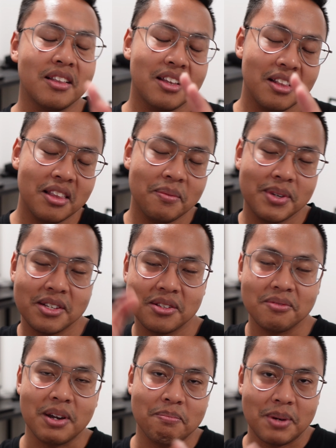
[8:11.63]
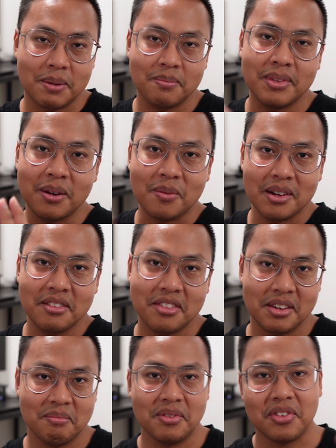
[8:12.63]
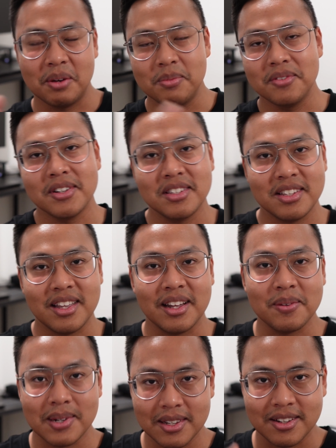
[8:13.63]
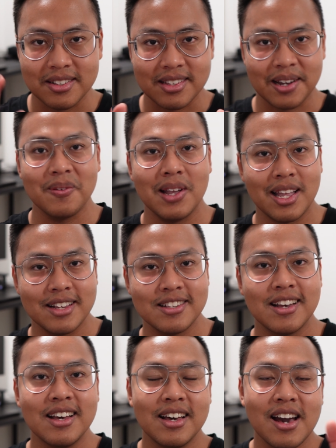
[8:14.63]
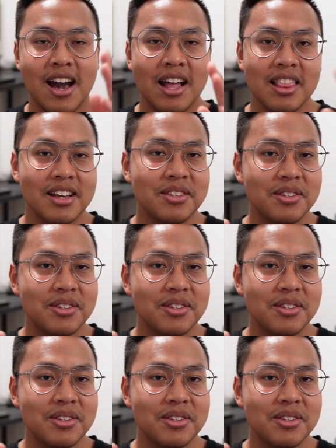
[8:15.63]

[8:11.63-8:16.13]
let me just wrap up that one thing before I move on to the other one, because I realize I